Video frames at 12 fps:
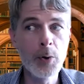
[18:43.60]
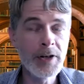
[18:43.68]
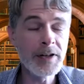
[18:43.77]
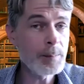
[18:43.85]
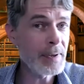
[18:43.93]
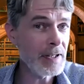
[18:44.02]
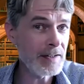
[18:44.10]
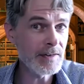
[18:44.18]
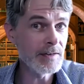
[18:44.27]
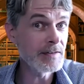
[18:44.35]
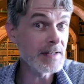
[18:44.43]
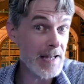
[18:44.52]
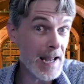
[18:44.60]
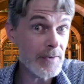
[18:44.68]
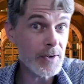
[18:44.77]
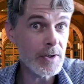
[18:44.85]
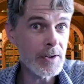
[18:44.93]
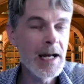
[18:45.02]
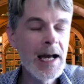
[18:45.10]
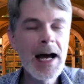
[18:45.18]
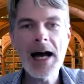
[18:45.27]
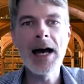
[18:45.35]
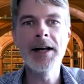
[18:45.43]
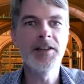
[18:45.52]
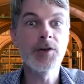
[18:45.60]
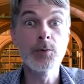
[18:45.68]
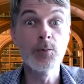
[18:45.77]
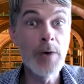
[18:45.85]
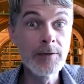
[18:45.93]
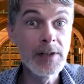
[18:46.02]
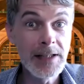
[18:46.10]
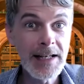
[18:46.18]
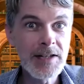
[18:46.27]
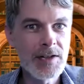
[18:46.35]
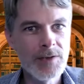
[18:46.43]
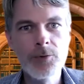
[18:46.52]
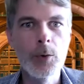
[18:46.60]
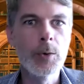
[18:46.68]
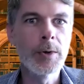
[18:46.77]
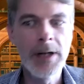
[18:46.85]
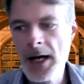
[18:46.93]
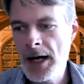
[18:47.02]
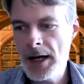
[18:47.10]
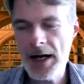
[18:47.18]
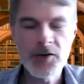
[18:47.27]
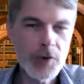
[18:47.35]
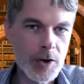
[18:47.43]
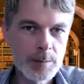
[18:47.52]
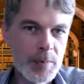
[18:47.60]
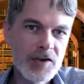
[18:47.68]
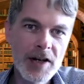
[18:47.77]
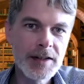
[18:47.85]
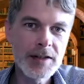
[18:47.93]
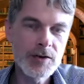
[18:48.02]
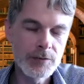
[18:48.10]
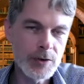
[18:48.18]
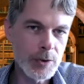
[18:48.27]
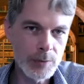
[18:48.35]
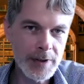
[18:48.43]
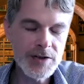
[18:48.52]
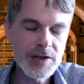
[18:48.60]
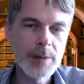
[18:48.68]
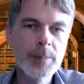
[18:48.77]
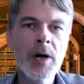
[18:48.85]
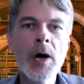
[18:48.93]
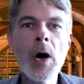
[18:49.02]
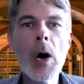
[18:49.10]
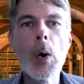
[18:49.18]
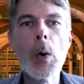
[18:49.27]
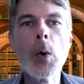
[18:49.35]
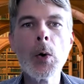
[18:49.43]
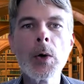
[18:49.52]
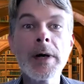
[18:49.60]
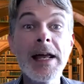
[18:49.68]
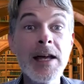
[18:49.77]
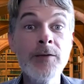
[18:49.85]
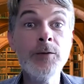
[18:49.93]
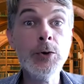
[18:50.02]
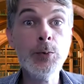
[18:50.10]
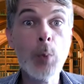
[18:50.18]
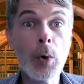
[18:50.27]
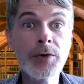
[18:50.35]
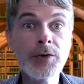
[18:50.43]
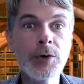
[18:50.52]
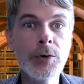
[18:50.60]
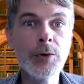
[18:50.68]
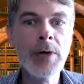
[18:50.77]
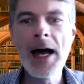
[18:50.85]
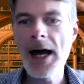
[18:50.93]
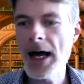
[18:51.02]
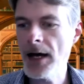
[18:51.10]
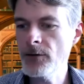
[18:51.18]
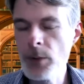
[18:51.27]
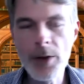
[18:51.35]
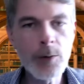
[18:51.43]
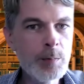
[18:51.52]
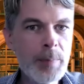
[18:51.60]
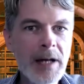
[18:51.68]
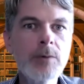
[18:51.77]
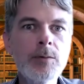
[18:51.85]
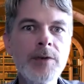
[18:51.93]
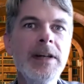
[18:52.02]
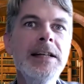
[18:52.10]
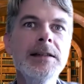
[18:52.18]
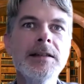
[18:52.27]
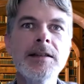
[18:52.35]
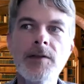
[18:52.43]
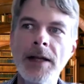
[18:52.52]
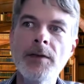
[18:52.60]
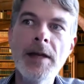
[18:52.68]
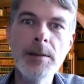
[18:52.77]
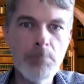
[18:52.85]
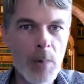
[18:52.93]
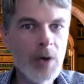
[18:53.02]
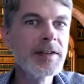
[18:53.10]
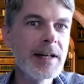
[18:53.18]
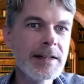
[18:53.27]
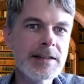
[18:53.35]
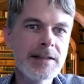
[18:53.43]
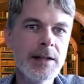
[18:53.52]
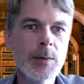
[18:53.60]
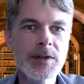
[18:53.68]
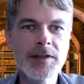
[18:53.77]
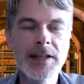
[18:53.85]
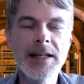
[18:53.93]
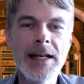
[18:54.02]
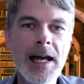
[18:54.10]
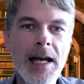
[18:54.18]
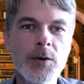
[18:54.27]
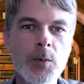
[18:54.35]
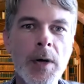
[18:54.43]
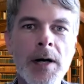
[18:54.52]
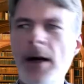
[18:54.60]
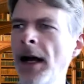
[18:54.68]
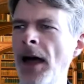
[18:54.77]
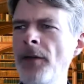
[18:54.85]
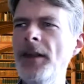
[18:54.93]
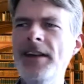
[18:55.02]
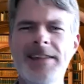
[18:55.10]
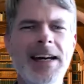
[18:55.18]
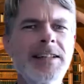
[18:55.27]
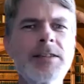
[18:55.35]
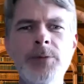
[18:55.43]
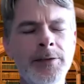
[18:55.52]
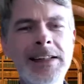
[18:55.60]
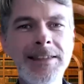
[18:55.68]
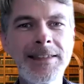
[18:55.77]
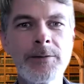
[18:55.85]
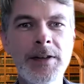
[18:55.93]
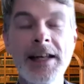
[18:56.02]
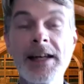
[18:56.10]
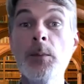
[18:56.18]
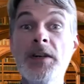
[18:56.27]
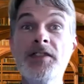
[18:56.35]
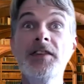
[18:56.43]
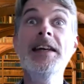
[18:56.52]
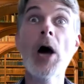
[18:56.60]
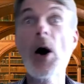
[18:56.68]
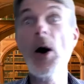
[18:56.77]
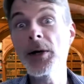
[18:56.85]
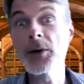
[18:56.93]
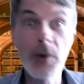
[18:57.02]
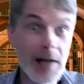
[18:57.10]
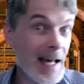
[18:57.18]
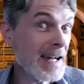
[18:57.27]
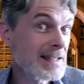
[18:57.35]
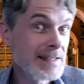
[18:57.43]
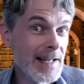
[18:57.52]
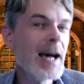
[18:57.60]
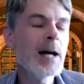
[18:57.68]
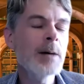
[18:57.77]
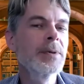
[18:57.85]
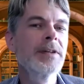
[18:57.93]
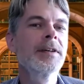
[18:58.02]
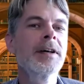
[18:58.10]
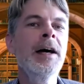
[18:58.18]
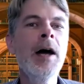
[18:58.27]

putting the pieces together and it's a revelation for a certain percentage of your readership or if you want to have one of those big reveals like the montage sequence at the end where the detective reveals everything and we see how it all actually happened